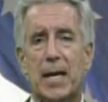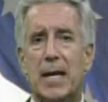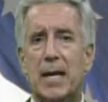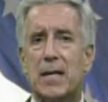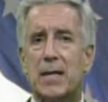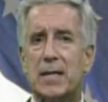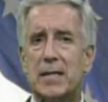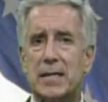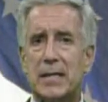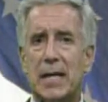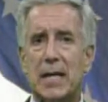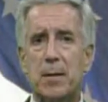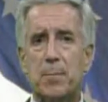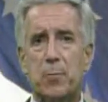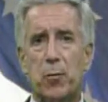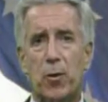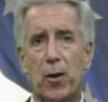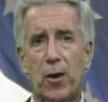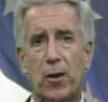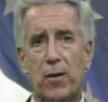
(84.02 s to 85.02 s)
The second
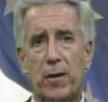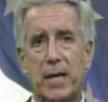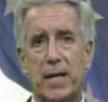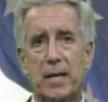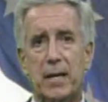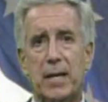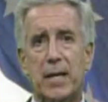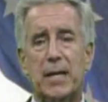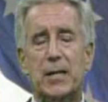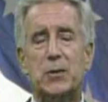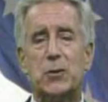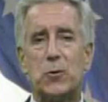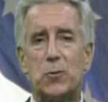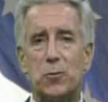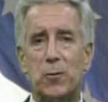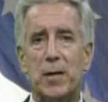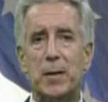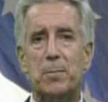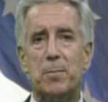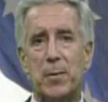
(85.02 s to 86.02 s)
priority is
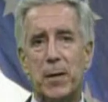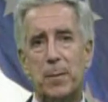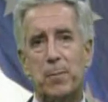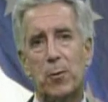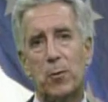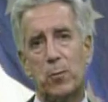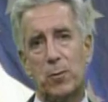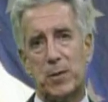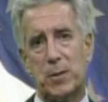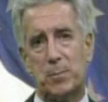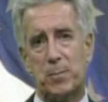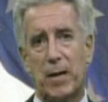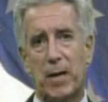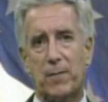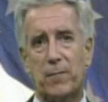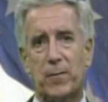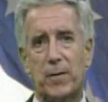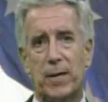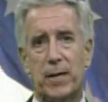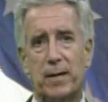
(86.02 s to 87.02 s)
treat people
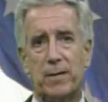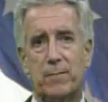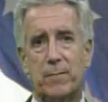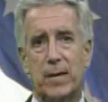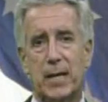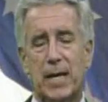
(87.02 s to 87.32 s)
respectfully.